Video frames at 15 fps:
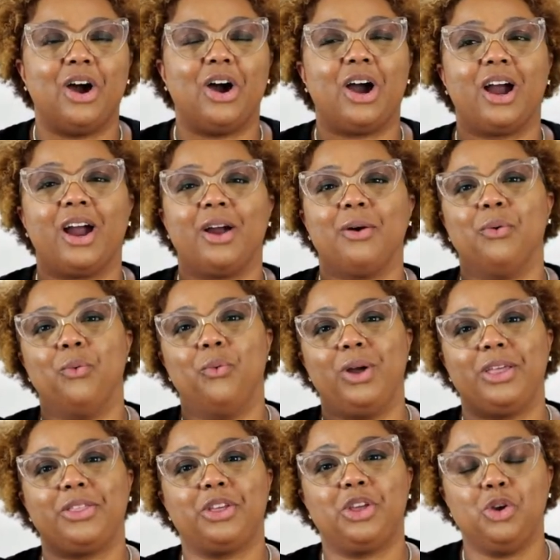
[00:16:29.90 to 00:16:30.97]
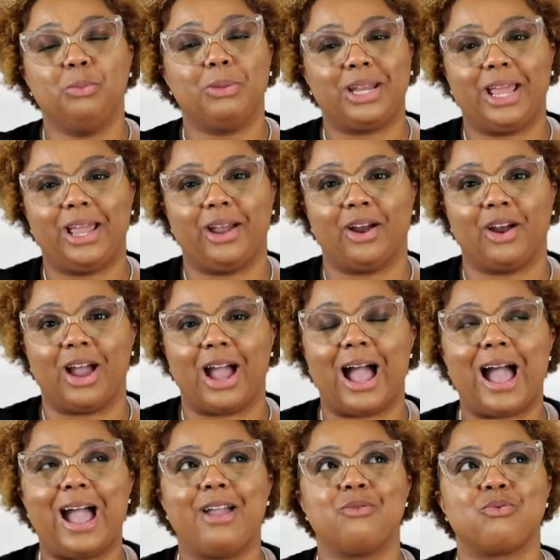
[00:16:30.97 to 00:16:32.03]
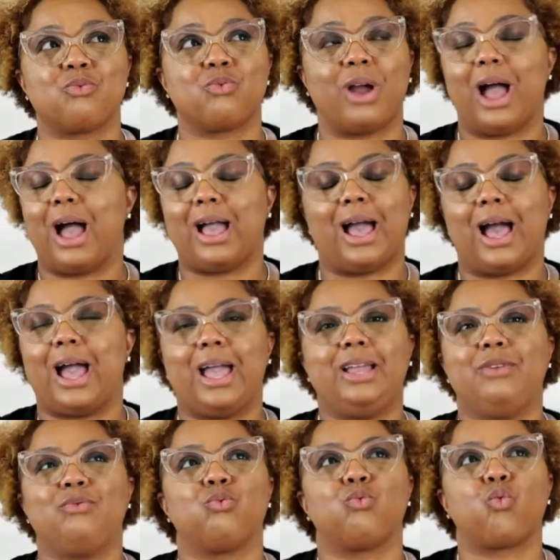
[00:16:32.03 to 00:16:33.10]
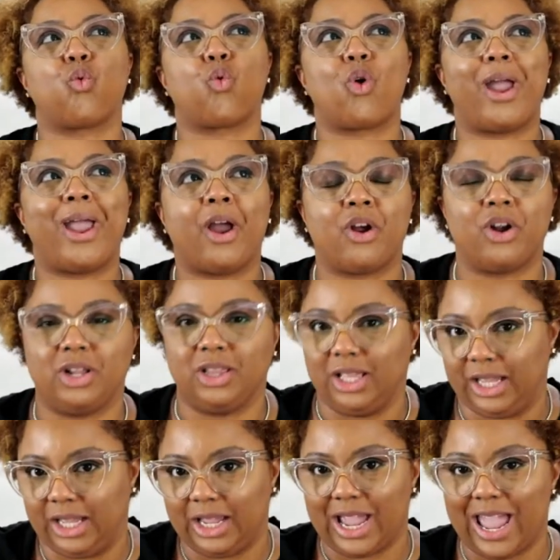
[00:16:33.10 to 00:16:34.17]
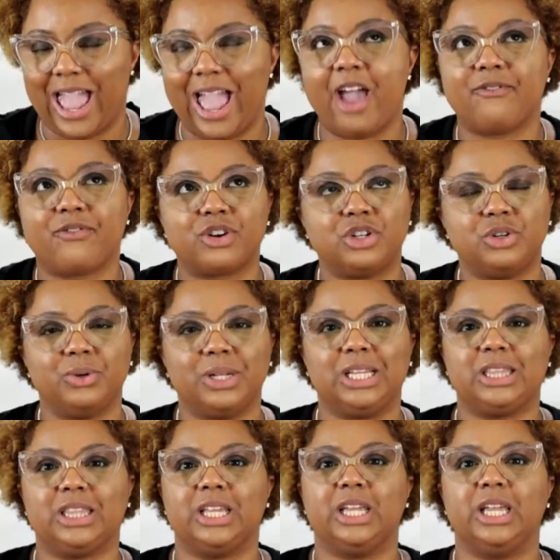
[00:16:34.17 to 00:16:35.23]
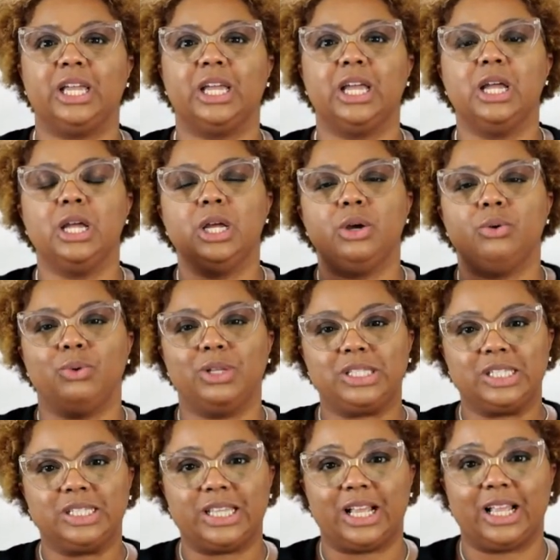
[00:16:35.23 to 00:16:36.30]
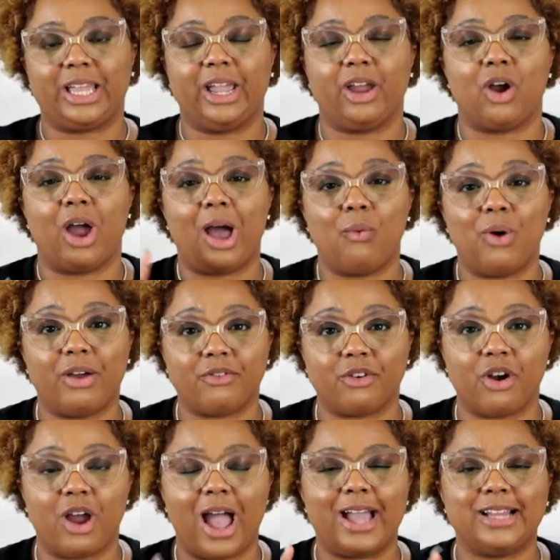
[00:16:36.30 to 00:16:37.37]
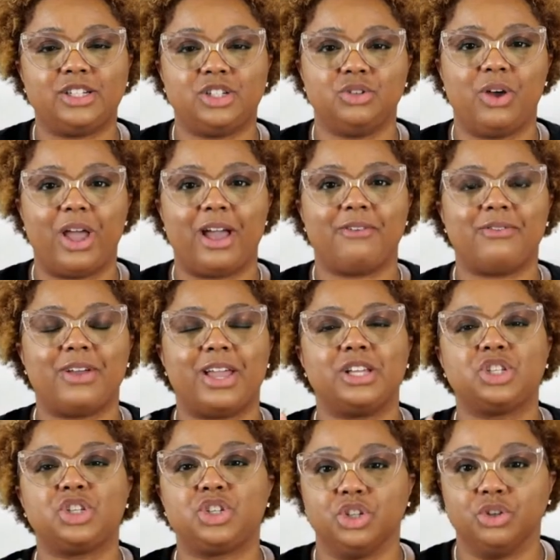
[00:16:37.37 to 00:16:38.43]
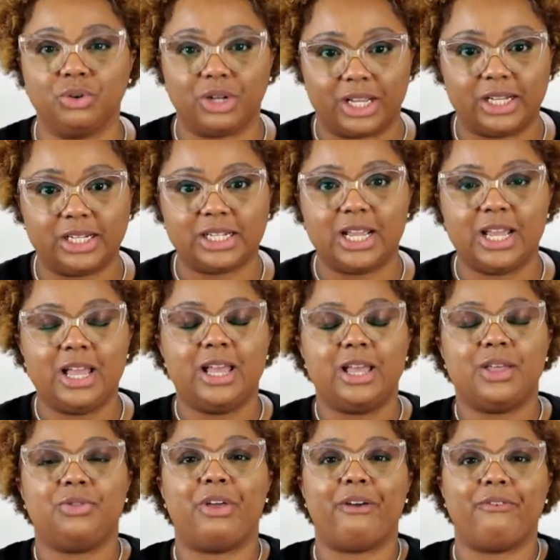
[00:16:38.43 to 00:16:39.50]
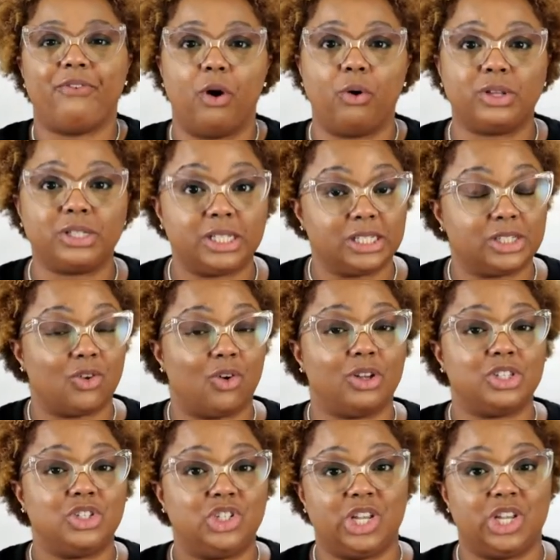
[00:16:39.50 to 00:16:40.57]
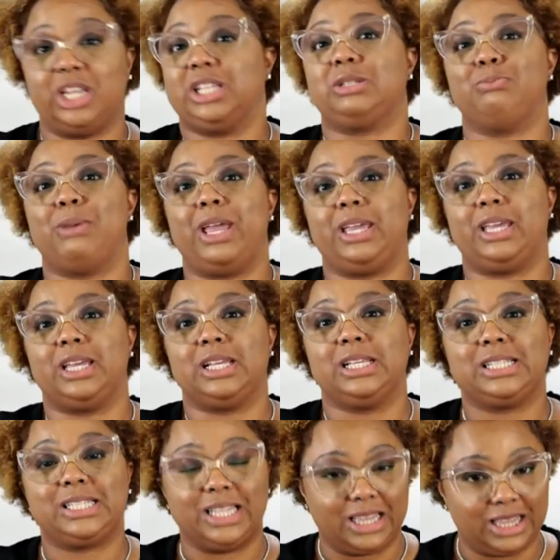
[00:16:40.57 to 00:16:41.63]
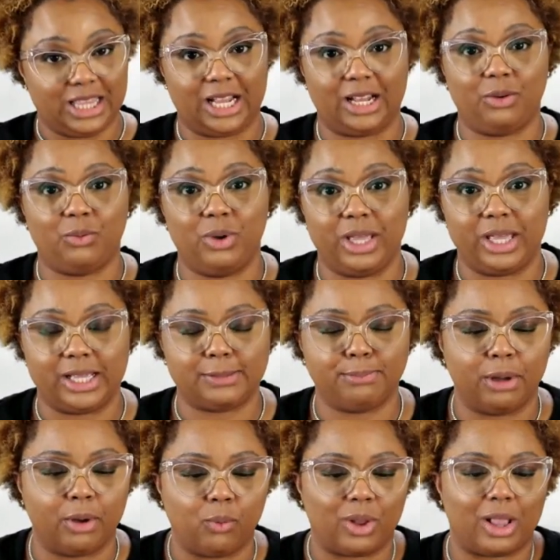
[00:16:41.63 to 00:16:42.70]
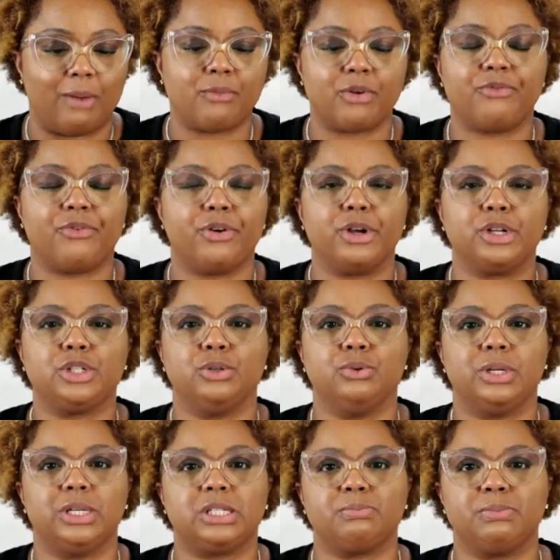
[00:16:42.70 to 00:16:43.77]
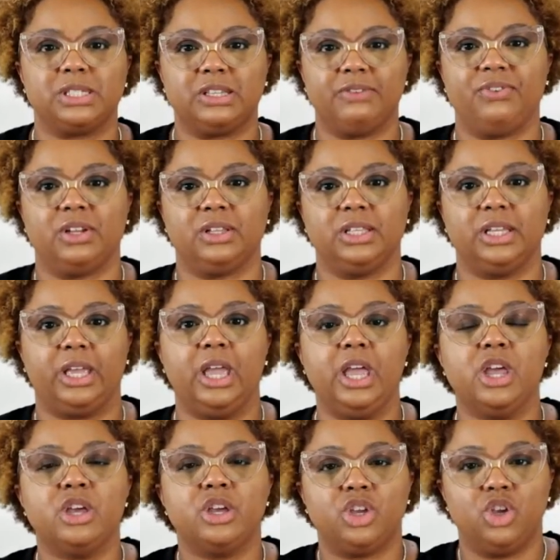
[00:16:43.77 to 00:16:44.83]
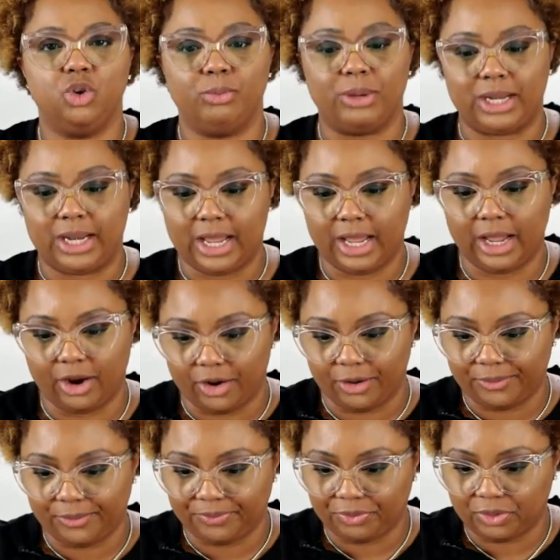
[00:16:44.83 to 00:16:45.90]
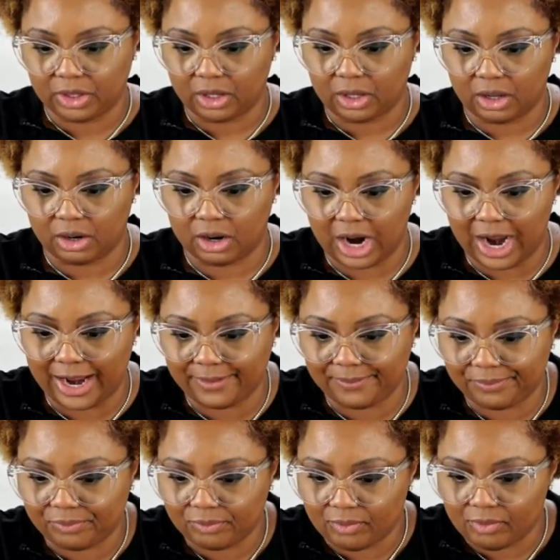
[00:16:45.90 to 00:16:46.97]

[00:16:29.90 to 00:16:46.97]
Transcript: are with human hair. I rarely ever do anything with synthetic hair. However, I do have a student that focuses on just making synthetic wigs, but what I'm referring to is specifically human hair. All right.